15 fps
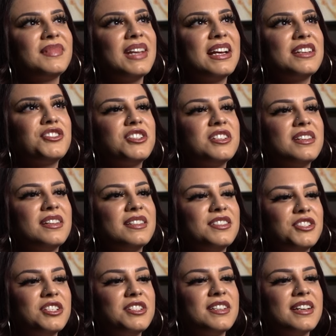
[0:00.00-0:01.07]
He has
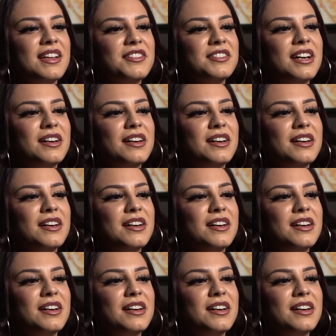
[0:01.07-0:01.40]
his shit together